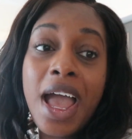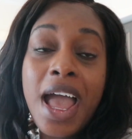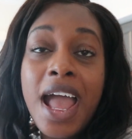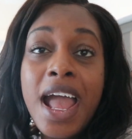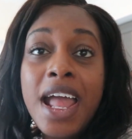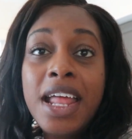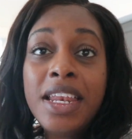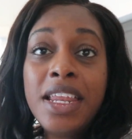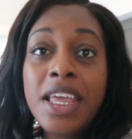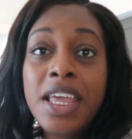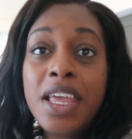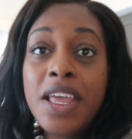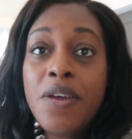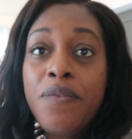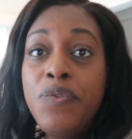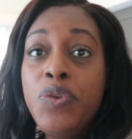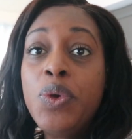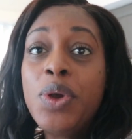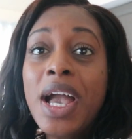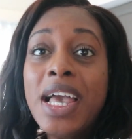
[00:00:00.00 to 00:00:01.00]
And
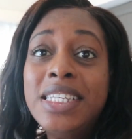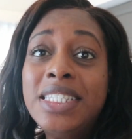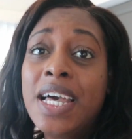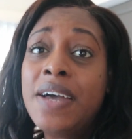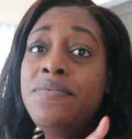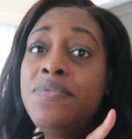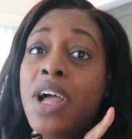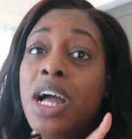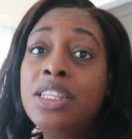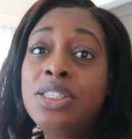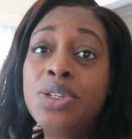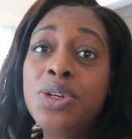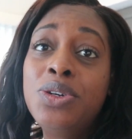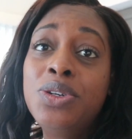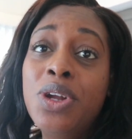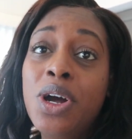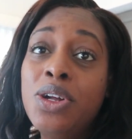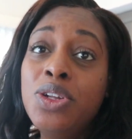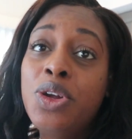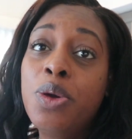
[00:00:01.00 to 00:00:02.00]
if you guys have not
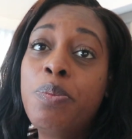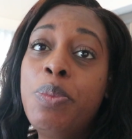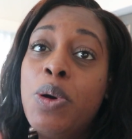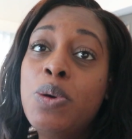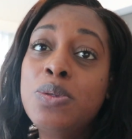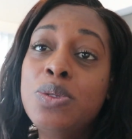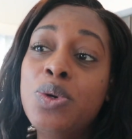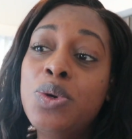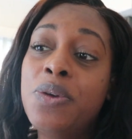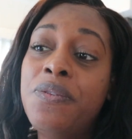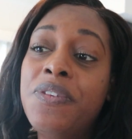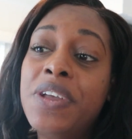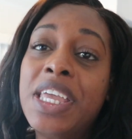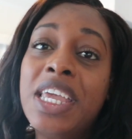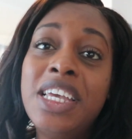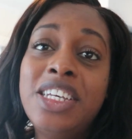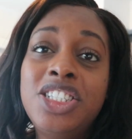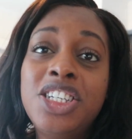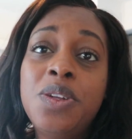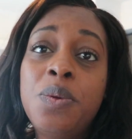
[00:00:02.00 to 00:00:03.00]
turned on your post
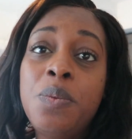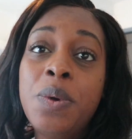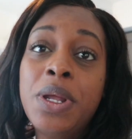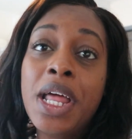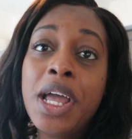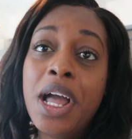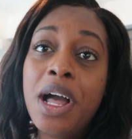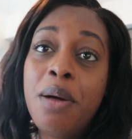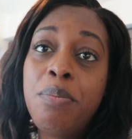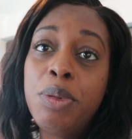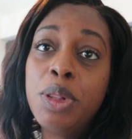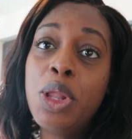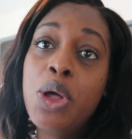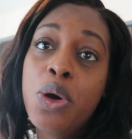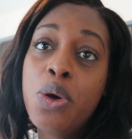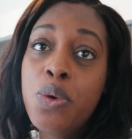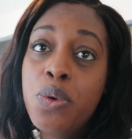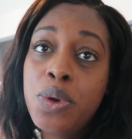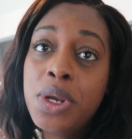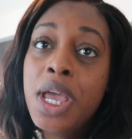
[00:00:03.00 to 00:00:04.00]
notification when I
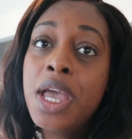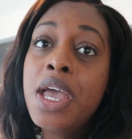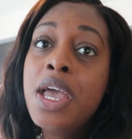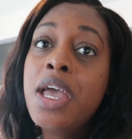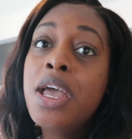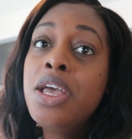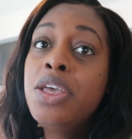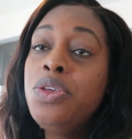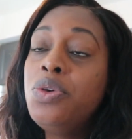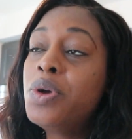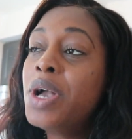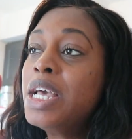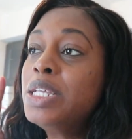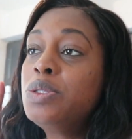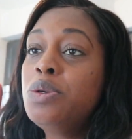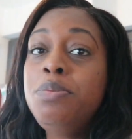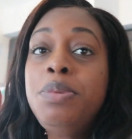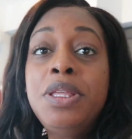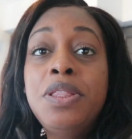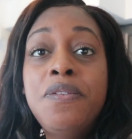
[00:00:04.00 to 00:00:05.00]
upload, you guys
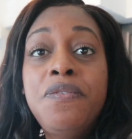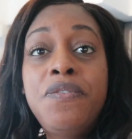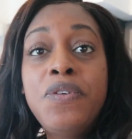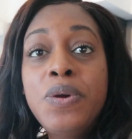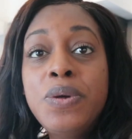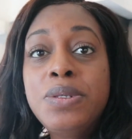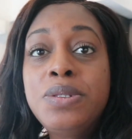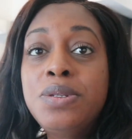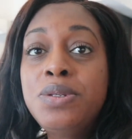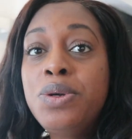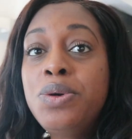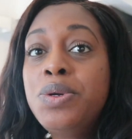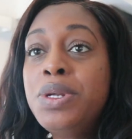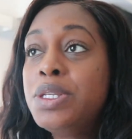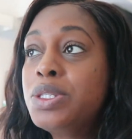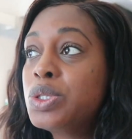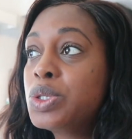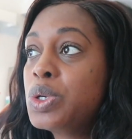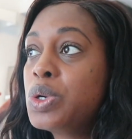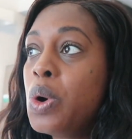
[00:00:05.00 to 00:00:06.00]
will be the first to notice.